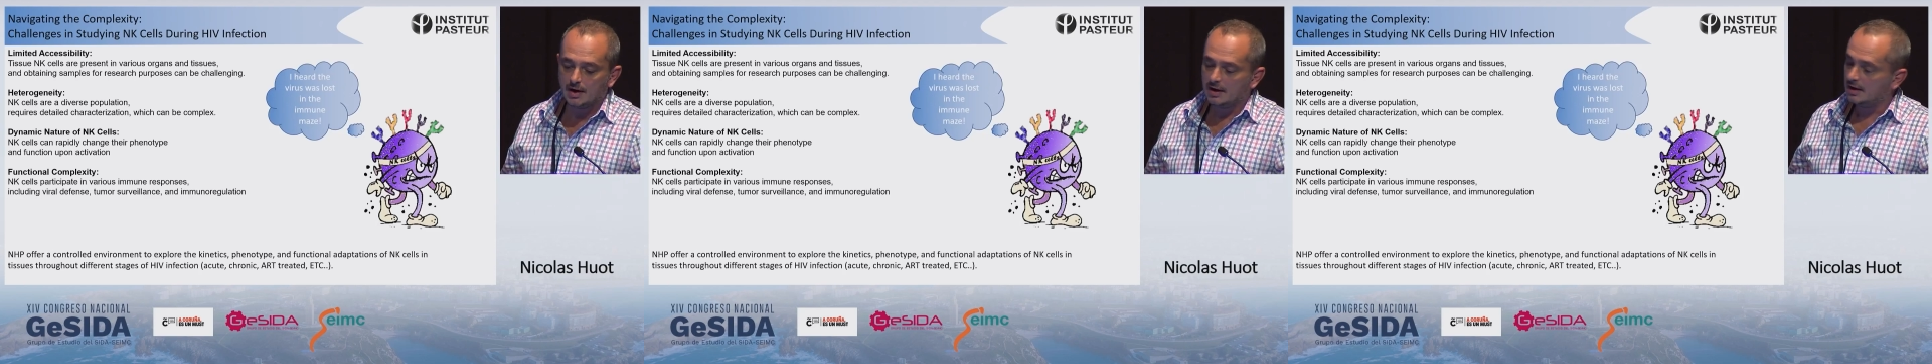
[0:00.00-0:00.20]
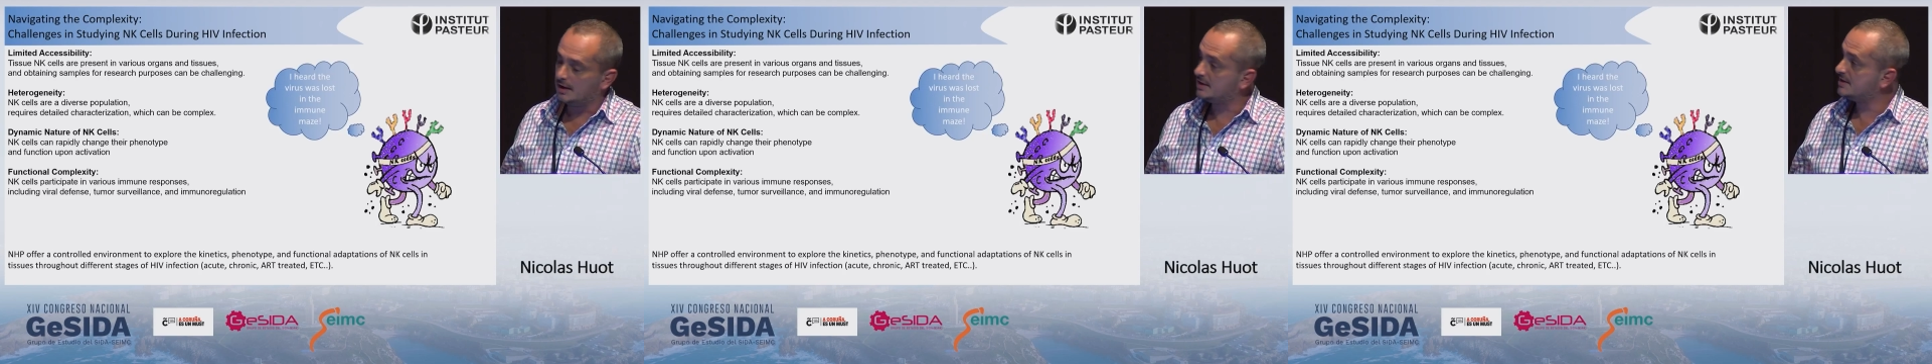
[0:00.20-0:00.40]

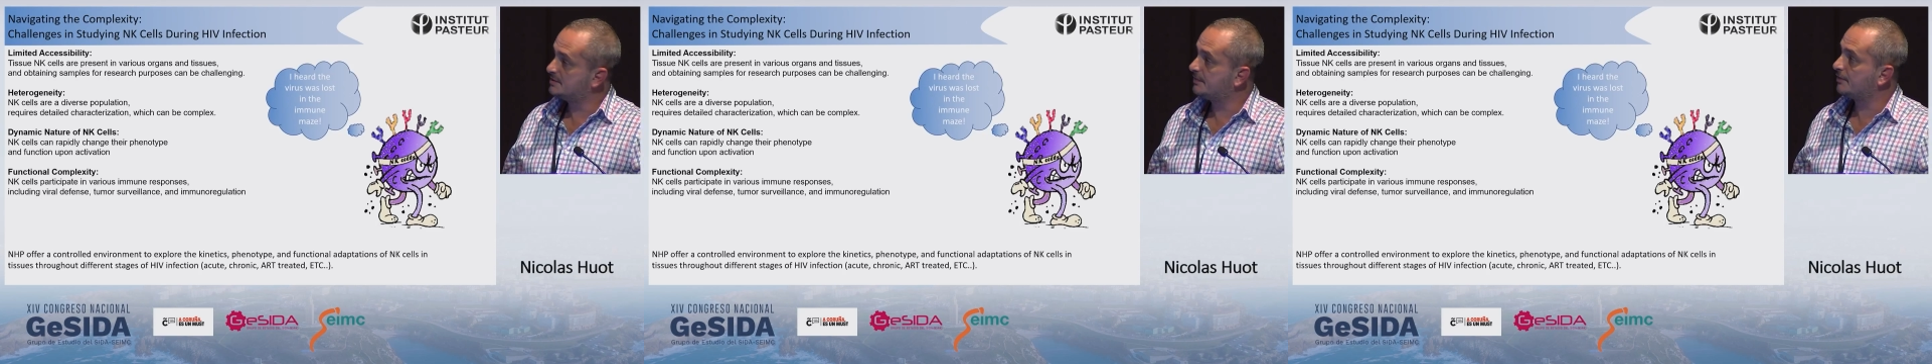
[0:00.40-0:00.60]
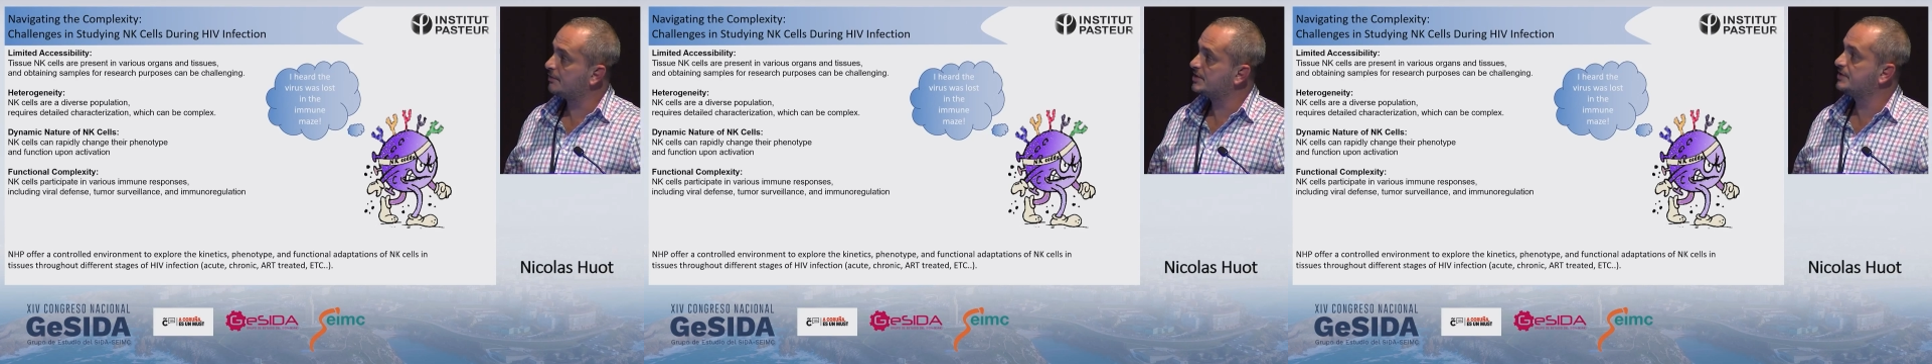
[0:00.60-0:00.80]
And it's
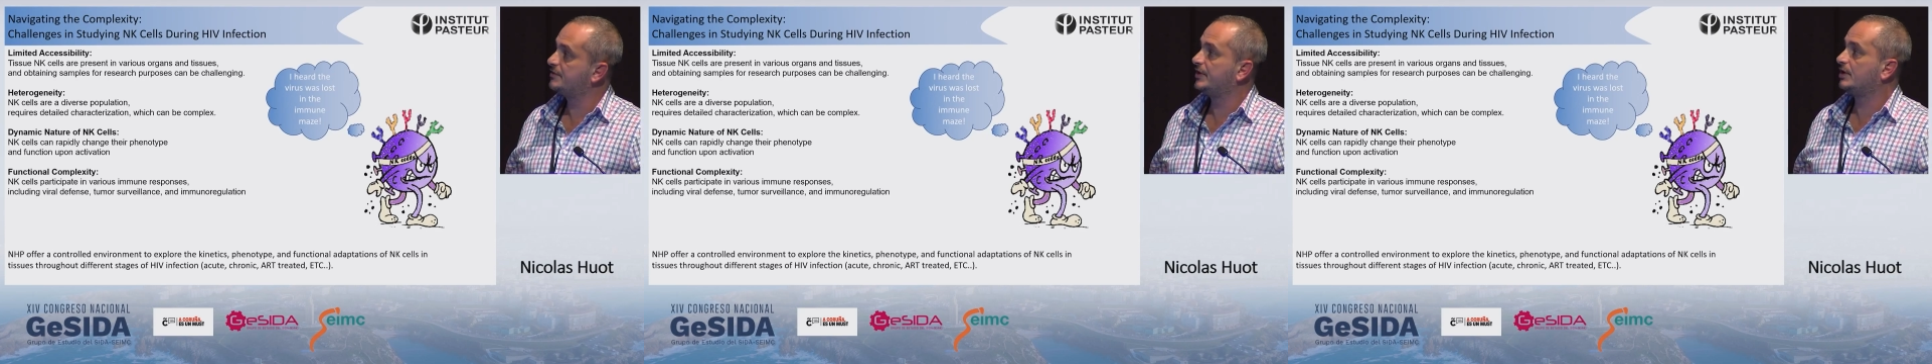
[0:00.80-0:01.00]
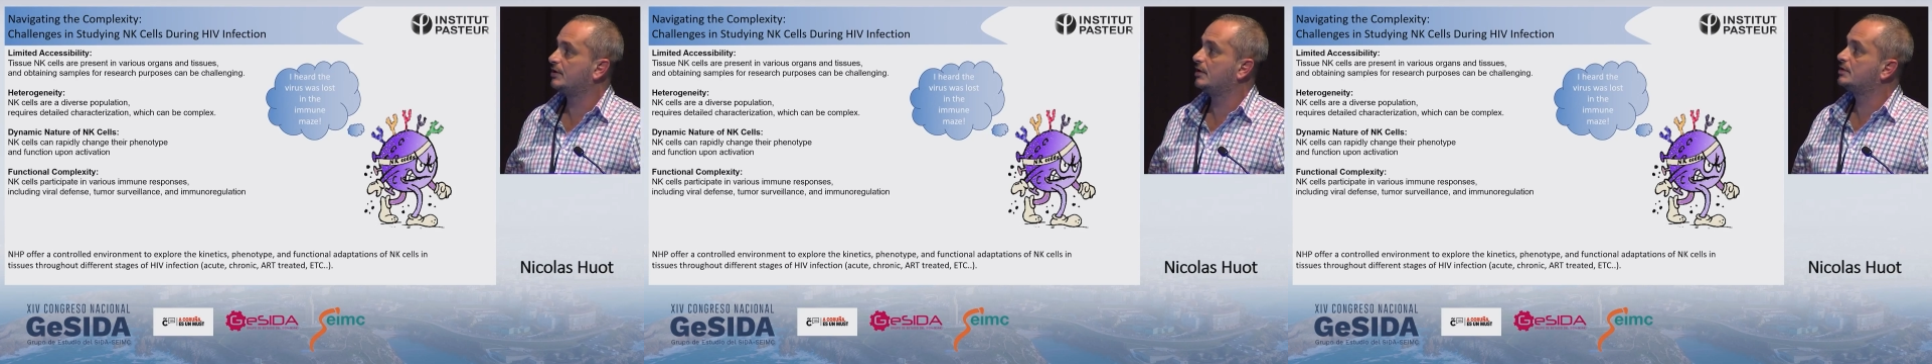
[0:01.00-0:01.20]
very
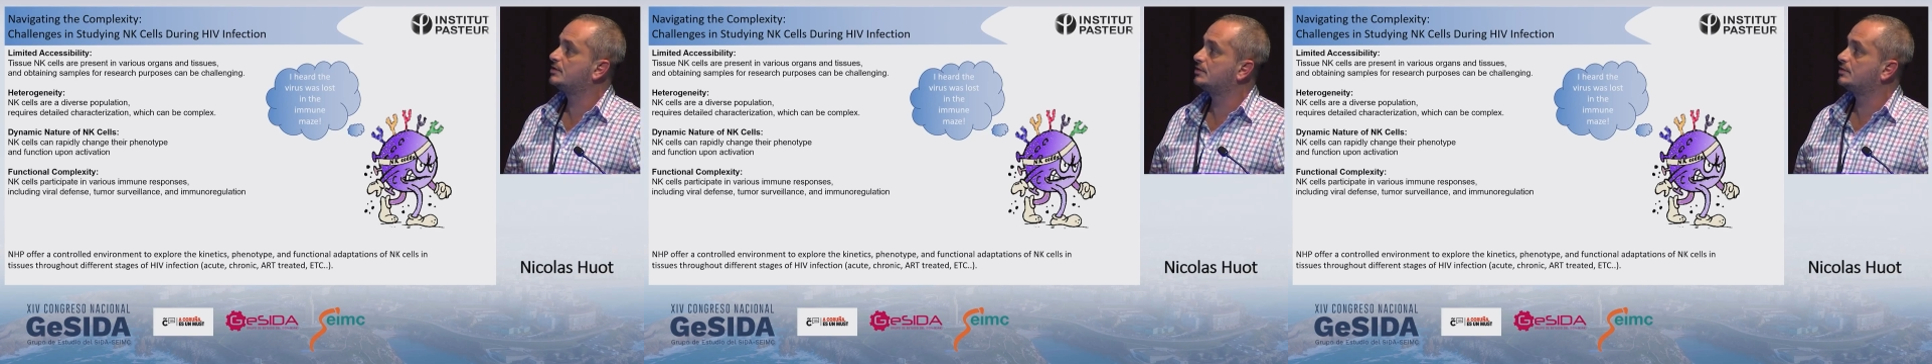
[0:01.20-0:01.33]
difficult